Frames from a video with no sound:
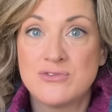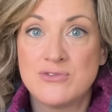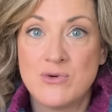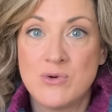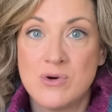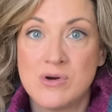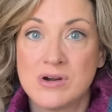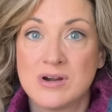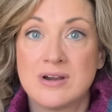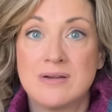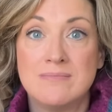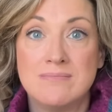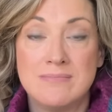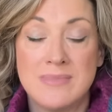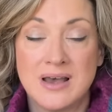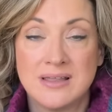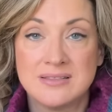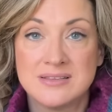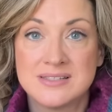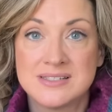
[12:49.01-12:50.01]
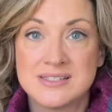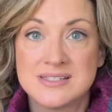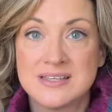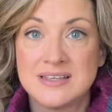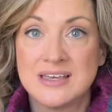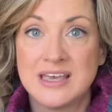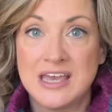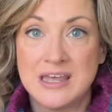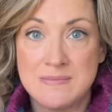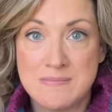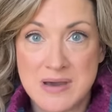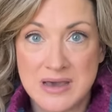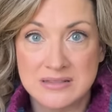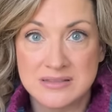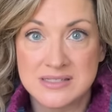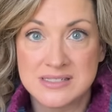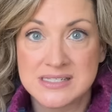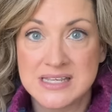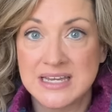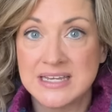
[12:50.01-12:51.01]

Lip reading: for months and months.